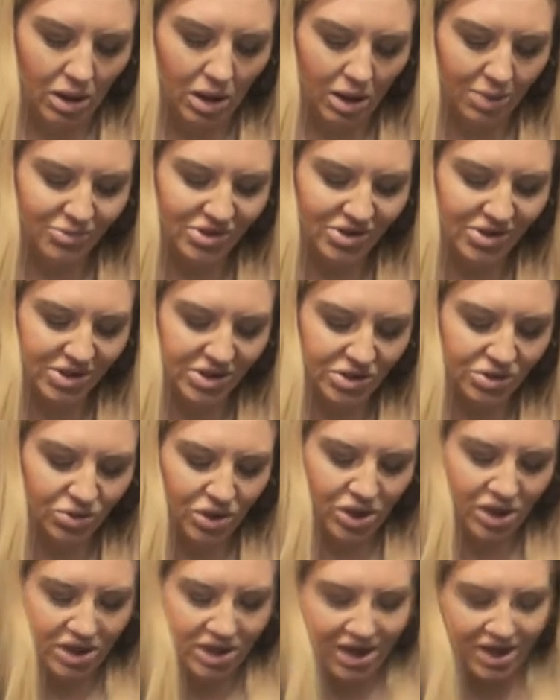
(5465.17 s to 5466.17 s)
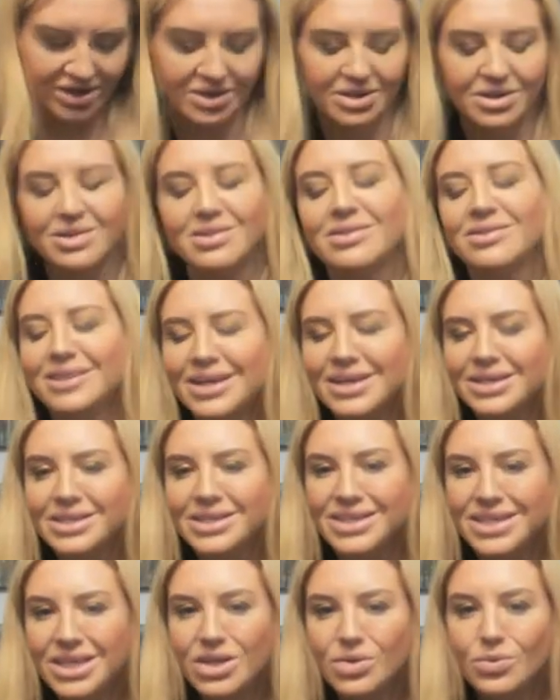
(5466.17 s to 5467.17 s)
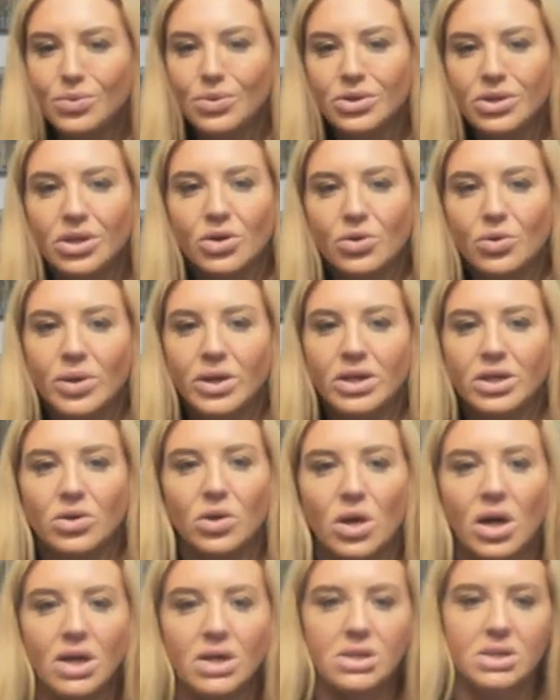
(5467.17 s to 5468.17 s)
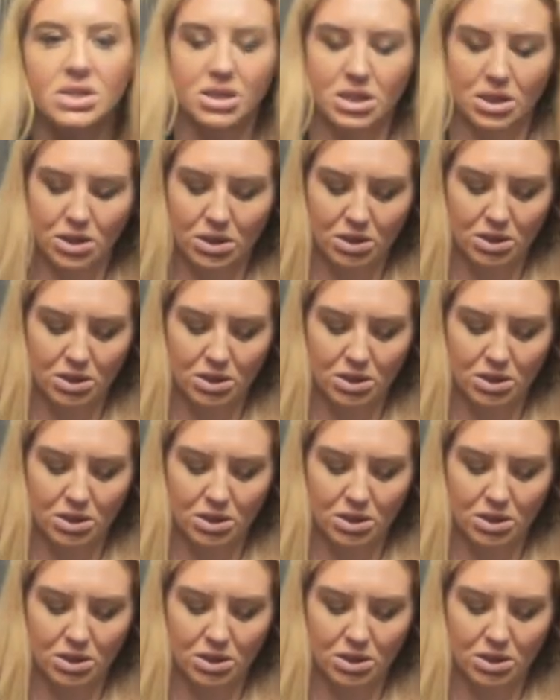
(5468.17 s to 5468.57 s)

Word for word: I'm just nuking that that tea really quick, you guys.